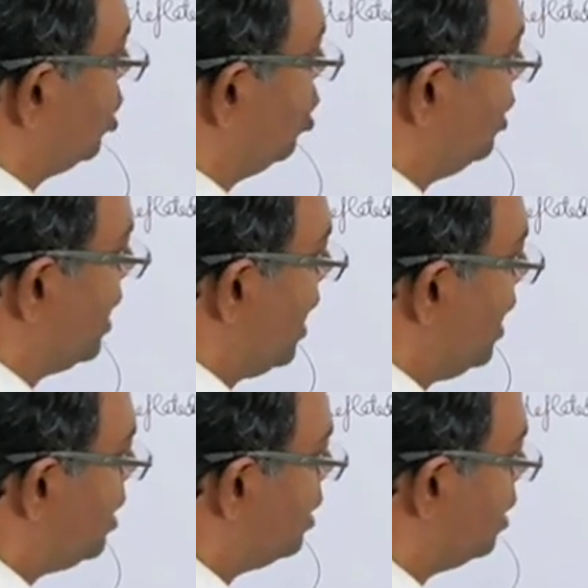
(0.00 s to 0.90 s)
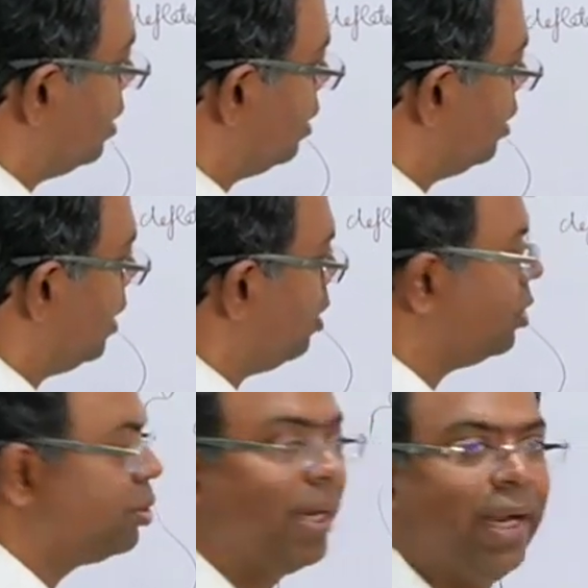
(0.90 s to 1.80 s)
so that they
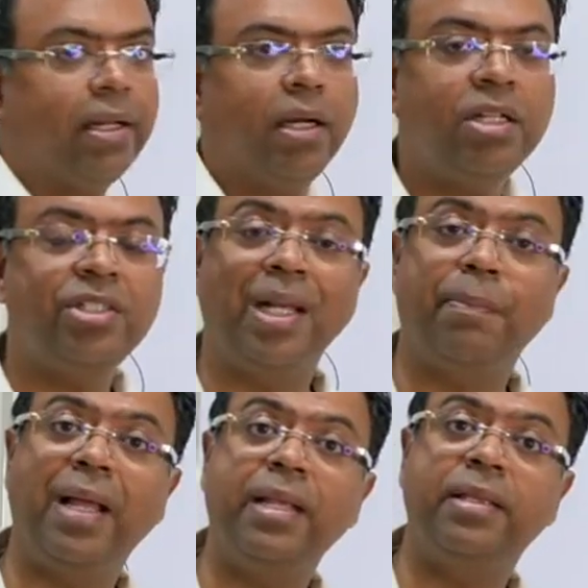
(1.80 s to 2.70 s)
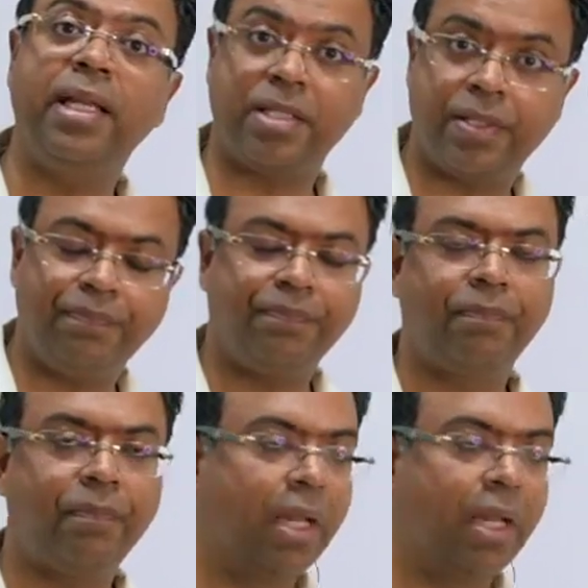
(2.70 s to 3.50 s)
also get a shape like this.